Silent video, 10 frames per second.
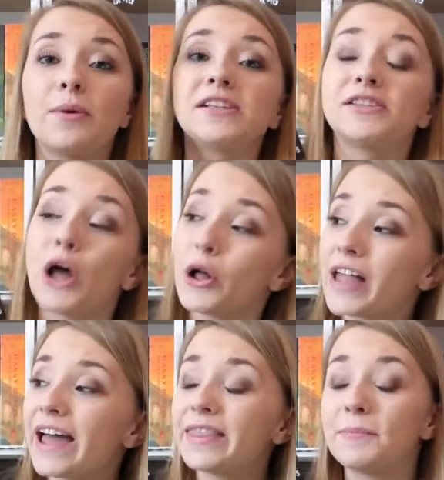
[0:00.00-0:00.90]
was
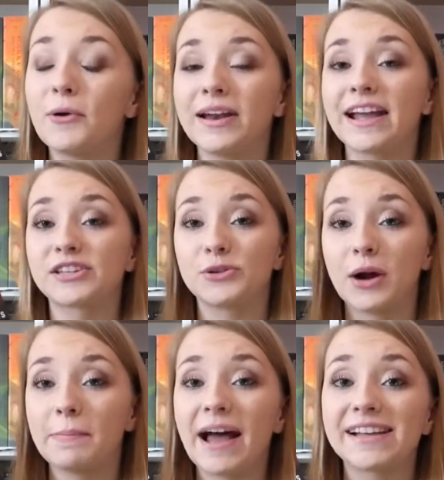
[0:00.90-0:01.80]
Lola and the Boy Next
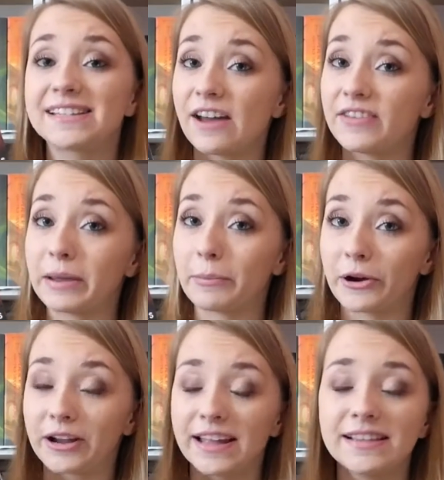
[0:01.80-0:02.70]
Door by Stephanie
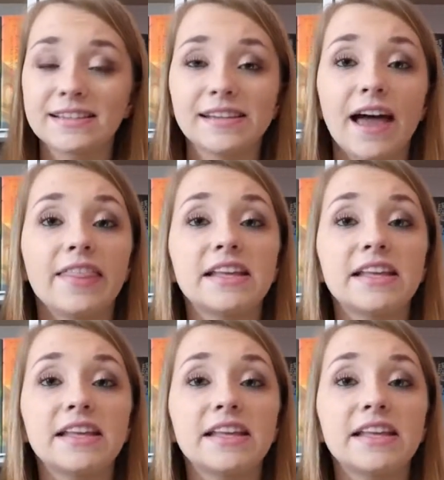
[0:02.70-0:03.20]
Perkins.